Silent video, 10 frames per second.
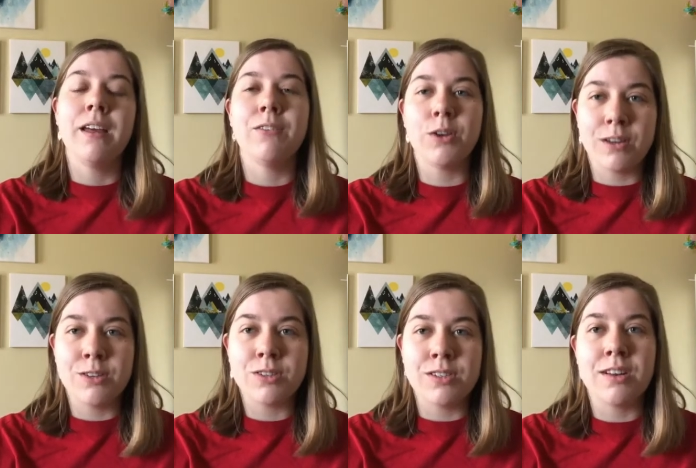if you're
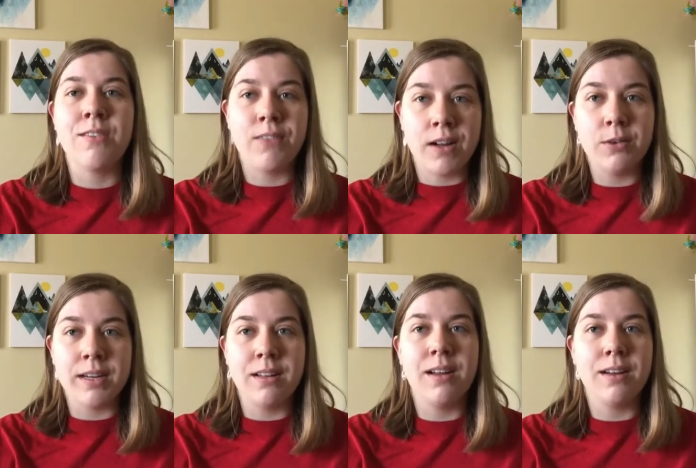interested in
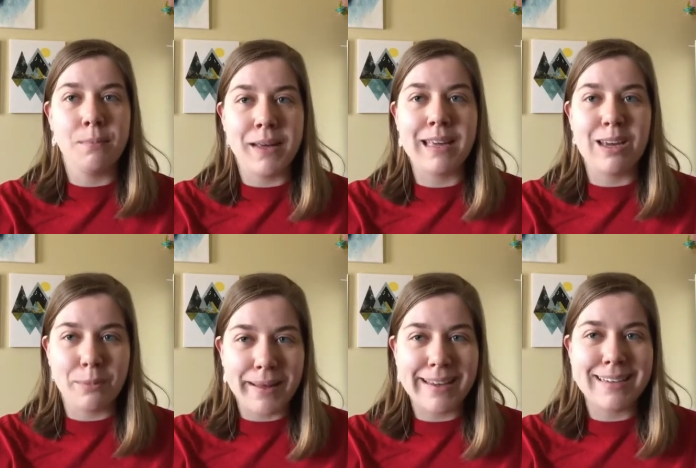following along and making your paint.